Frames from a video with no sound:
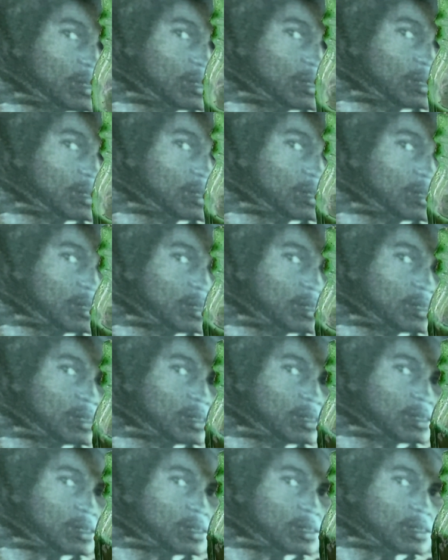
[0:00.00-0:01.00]

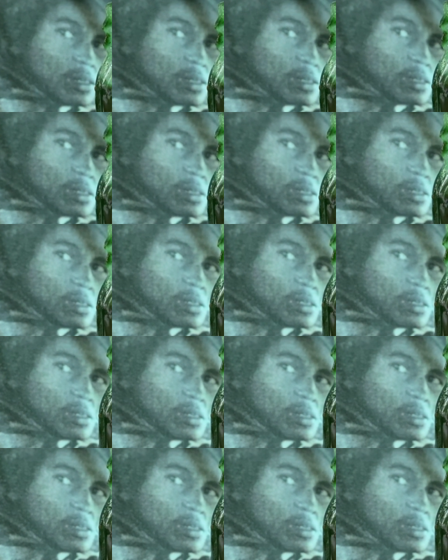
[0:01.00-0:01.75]
[no speech]